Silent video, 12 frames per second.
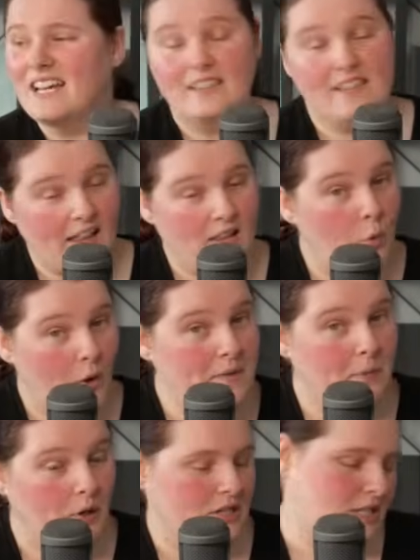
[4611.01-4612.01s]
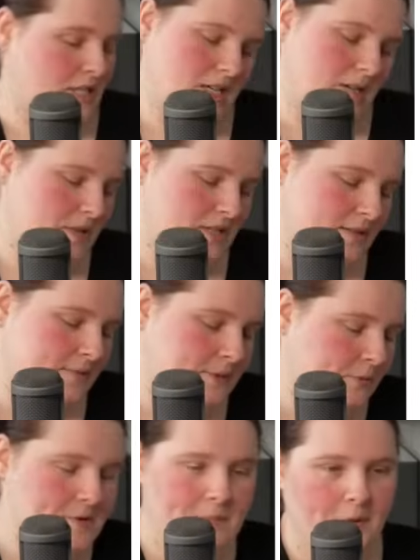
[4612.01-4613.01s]
The Halloween box did, but the
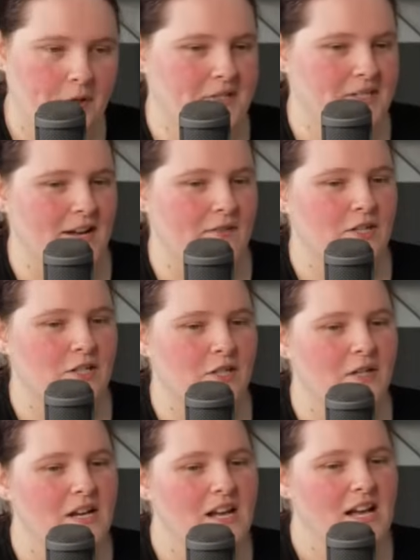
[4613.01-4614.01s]
subscription boxes never do.